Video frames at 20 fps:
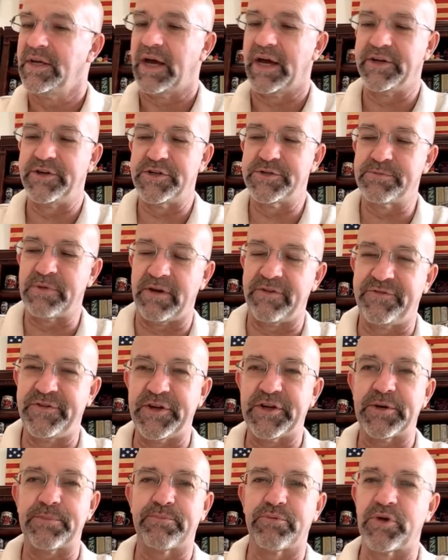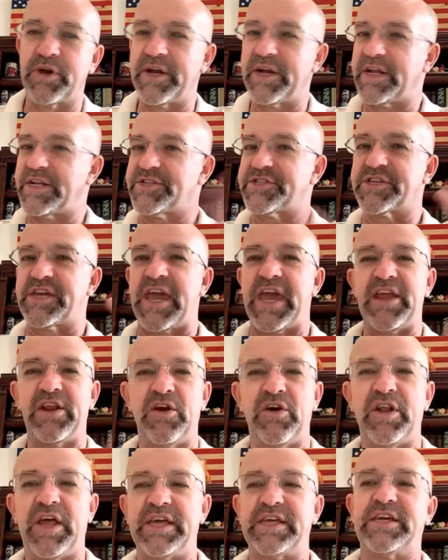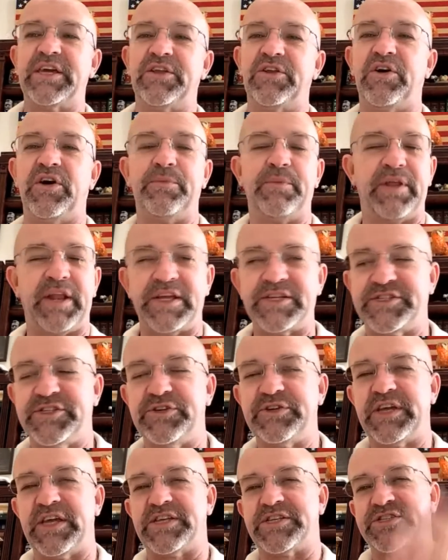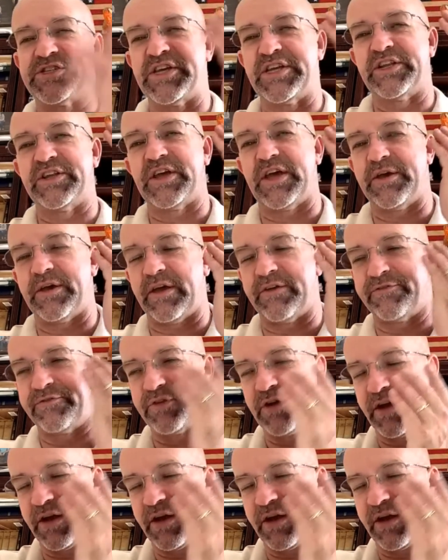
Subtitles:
I use my fingerprint, I scan on, I get on, but I still get sent a